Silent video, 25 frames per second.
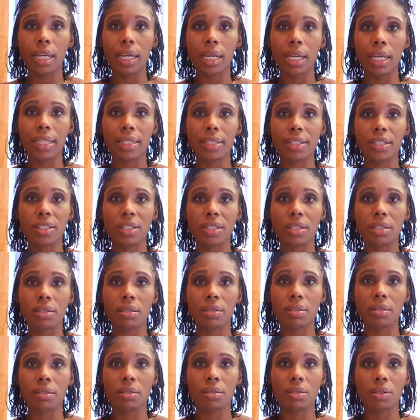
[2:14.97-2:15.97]

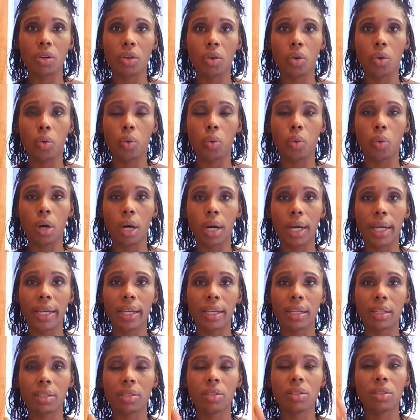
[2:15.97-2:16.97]
it's
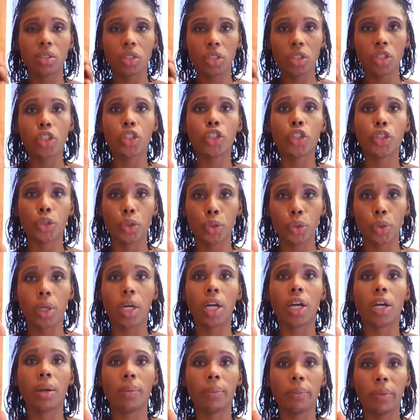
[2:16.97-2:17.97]
quite just your usual
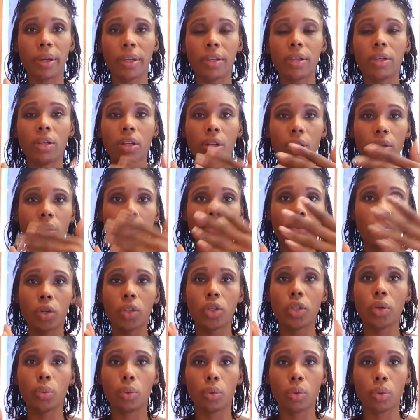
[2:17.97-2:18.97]
home where, you know, you've got
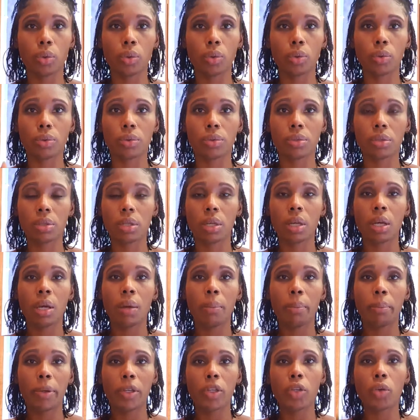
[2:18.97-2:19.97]
your walls,
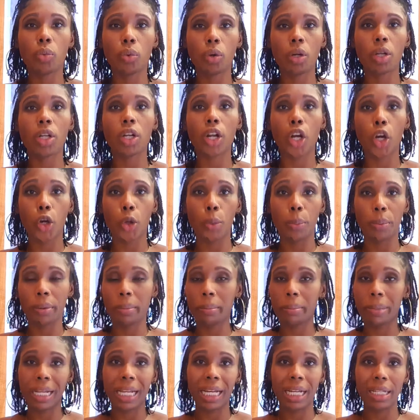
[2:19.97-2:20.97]
but you want an
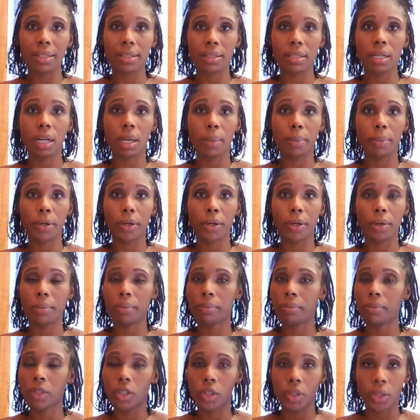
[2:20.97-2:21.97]
open plan type
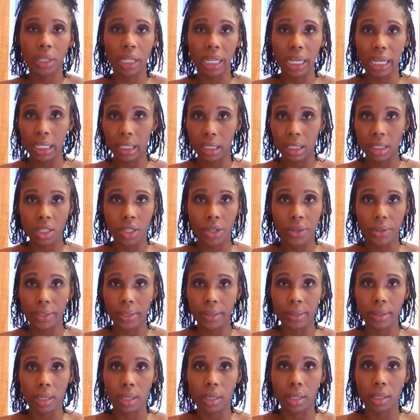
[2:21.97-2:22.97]
home, you can get an interior
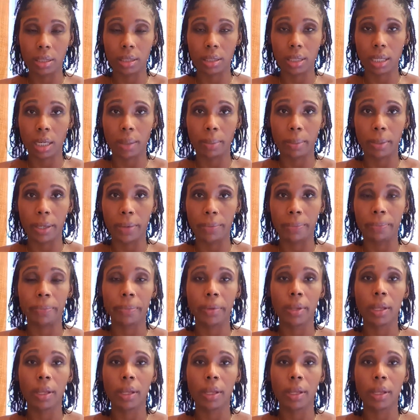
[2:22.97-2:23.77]
designer to come in.